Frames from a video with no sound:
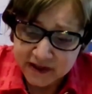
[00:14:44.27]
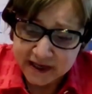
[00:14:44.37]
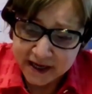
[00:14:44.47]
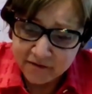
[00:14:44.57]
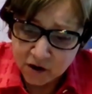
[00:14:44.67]
they
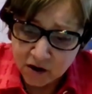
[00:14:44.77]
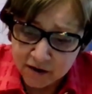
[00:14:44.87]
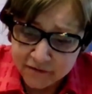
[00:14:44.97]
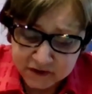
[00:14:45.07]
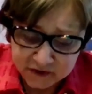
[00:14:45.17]
have
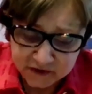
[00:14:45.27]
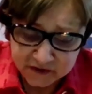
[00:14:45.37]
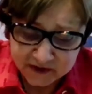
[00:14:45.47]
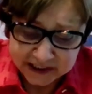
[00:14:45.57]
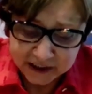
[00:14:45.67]

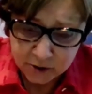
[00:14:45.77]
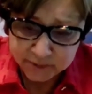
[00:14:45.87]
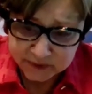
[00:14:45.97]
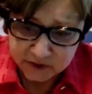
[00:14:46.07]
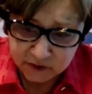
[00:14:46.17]
offices that
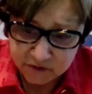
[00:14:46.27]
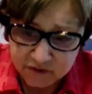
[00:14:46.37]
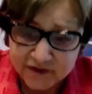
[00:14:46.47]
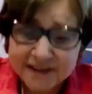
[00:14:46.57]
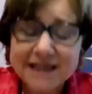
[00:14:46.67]
help
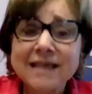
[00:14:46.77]
students